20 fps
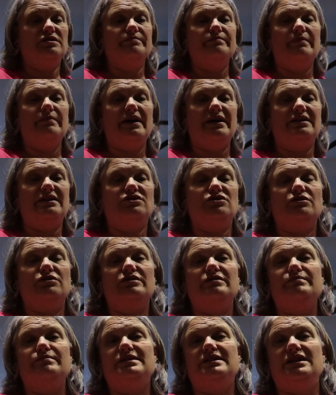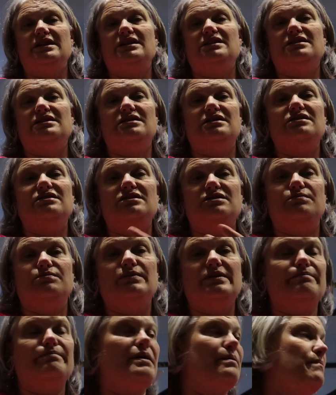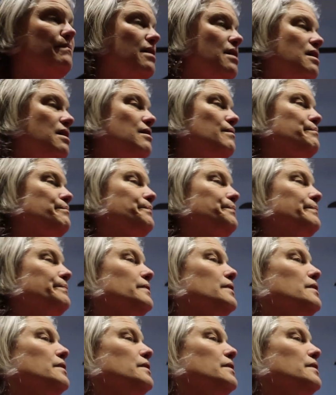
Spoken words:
my circumstances with my mom.